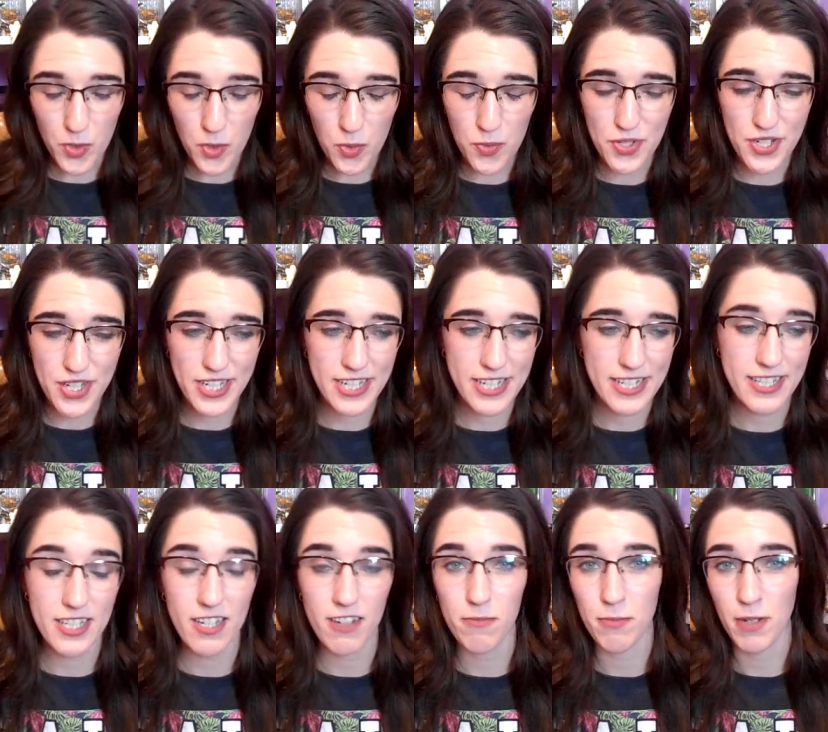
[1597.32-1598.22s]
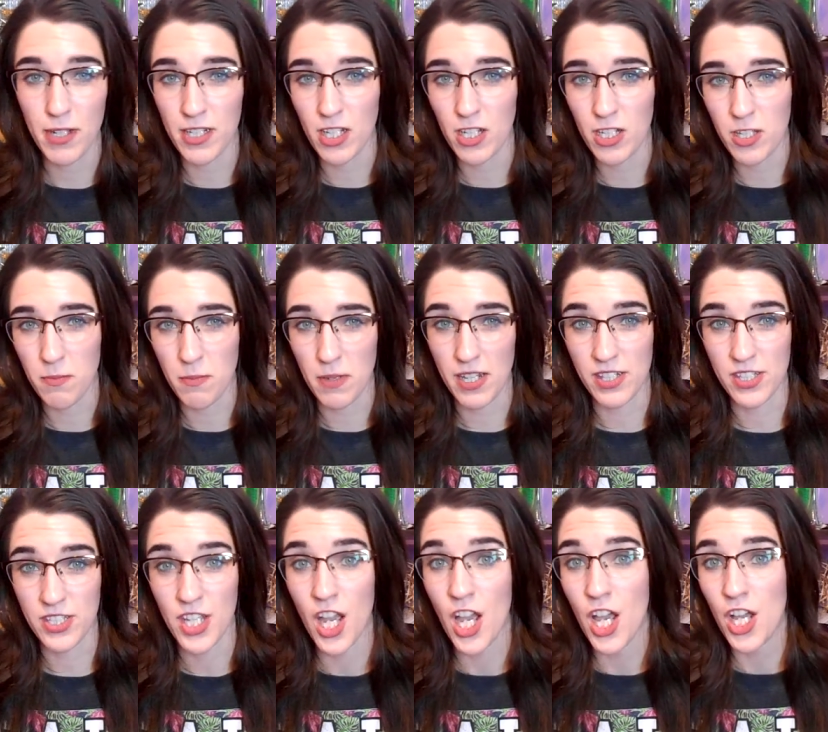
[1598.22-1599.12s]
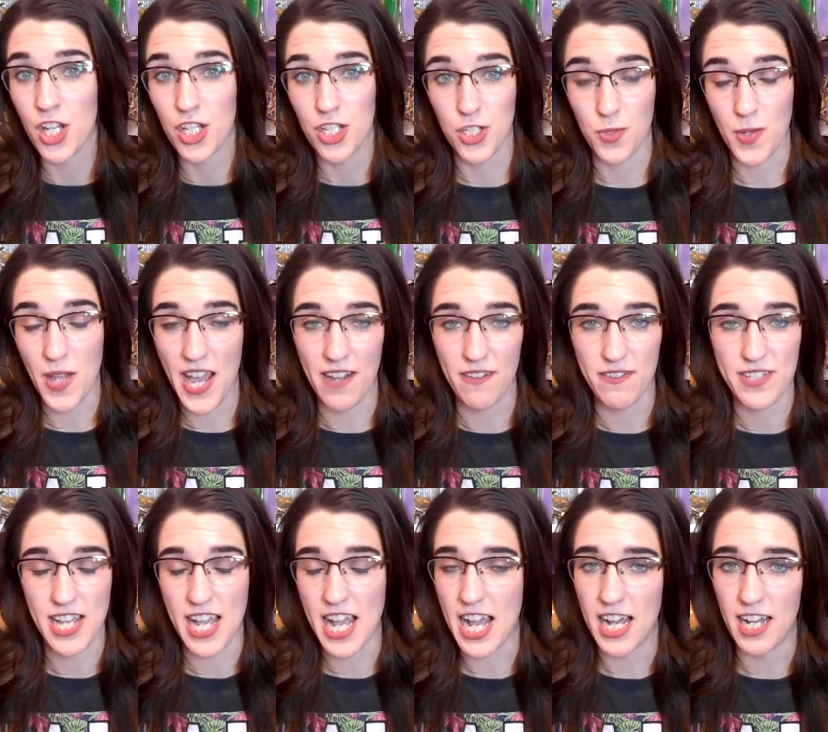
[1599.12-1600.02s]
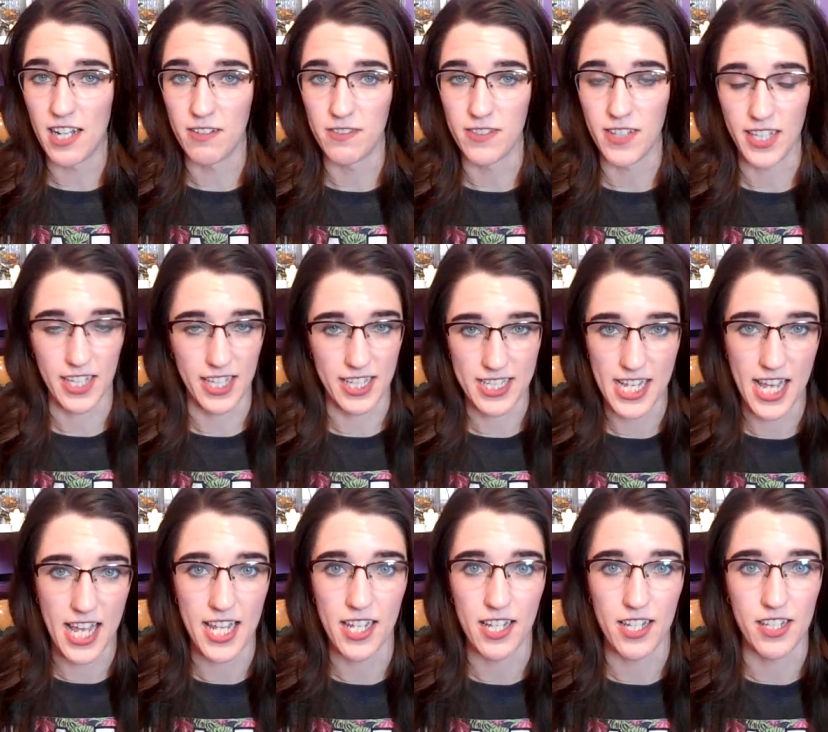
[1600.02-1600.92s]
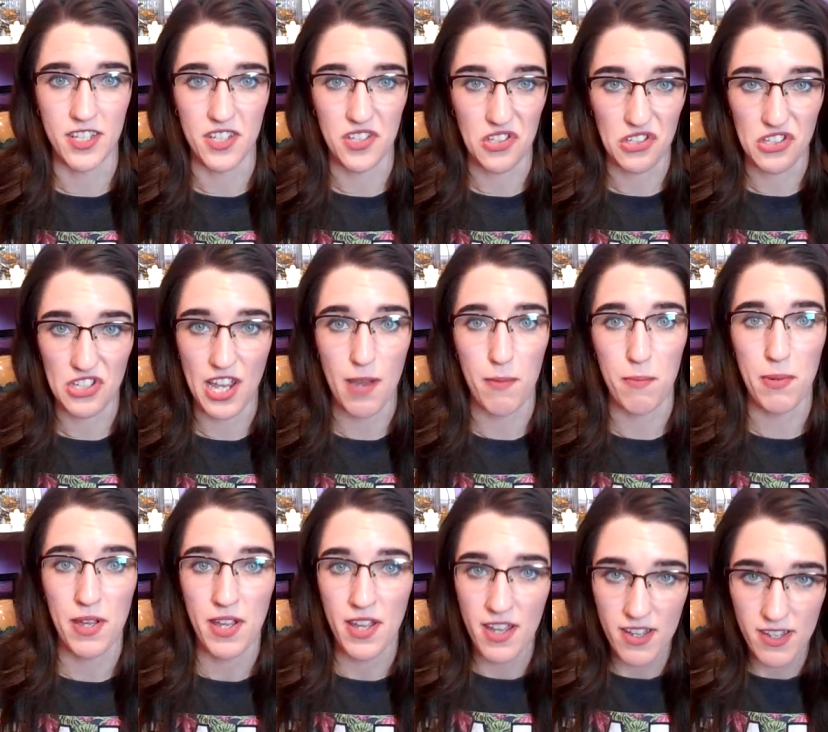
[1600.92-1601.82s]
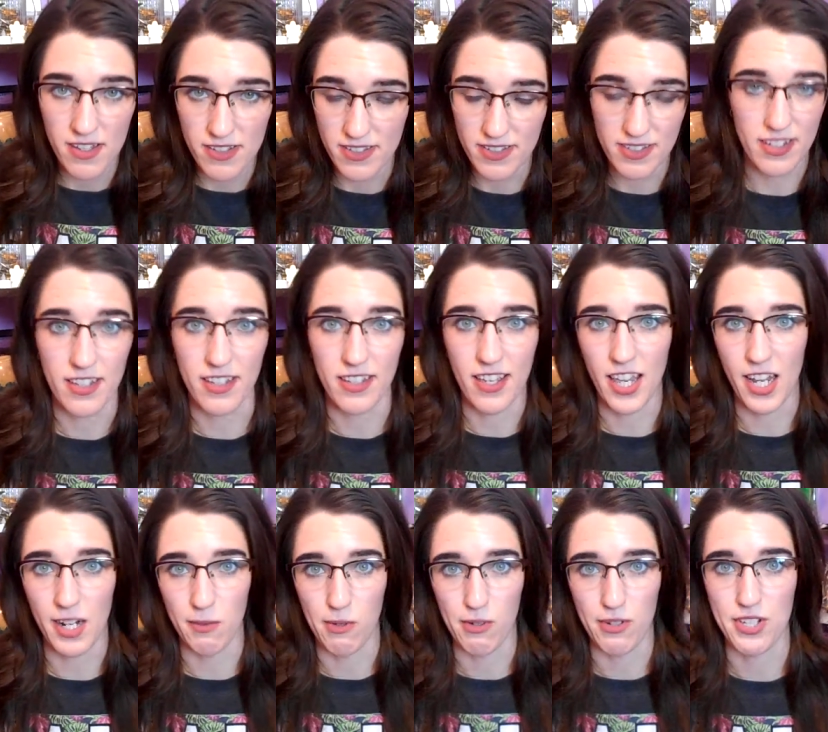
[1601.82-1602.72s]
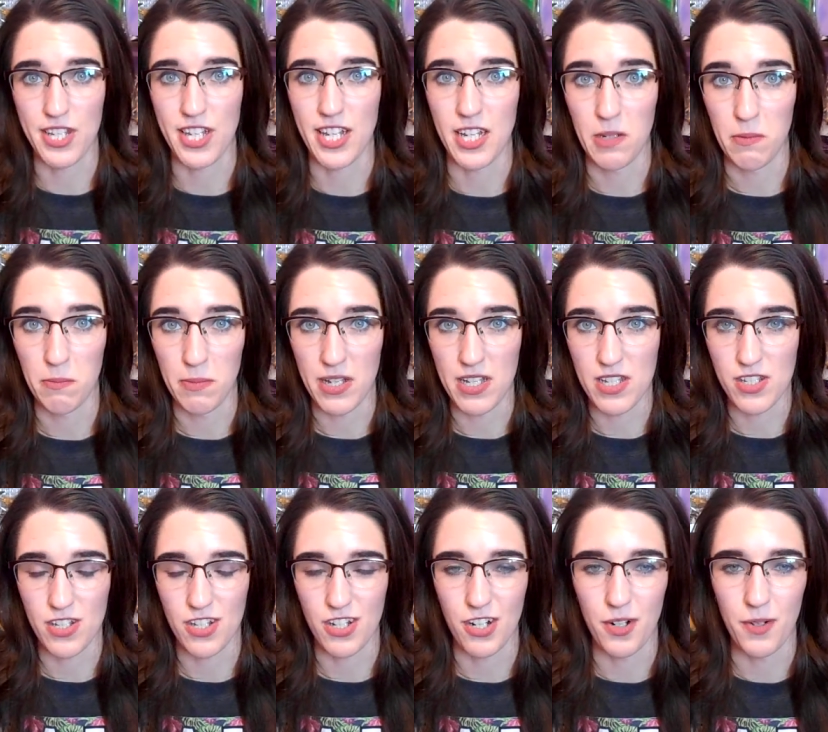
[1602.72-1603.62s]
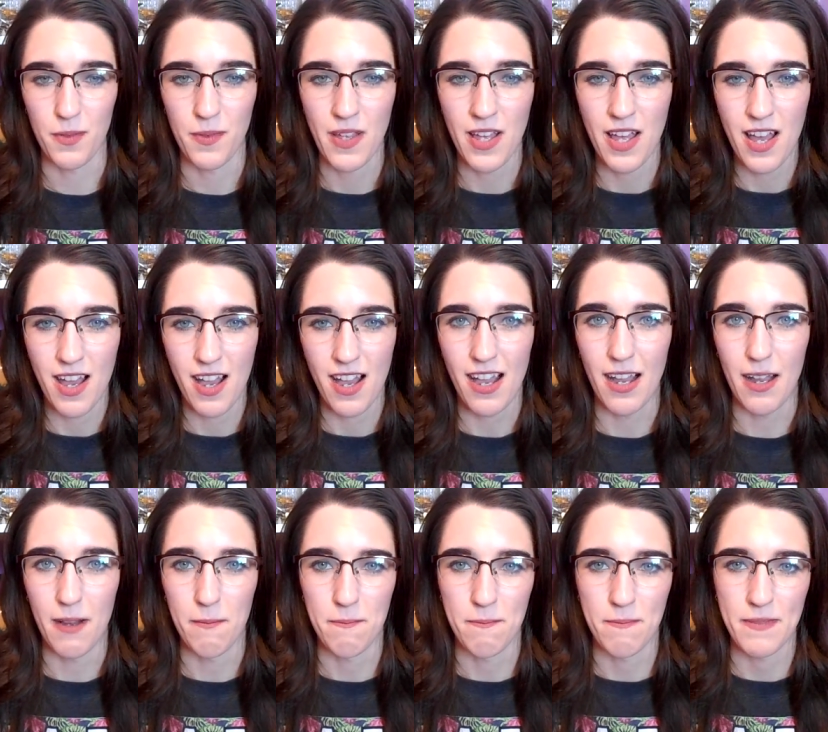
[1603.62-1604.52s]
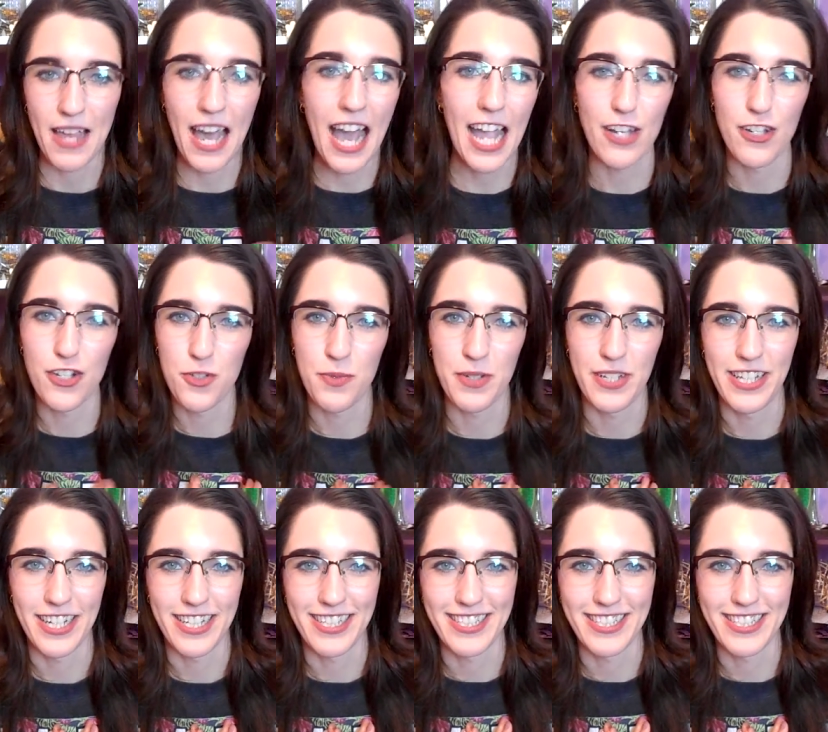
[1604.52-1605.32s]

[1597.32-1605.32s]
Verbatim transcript: routine and stuff, by no means do you have to have like a 10 step skincare routine, but you know, um, I just really like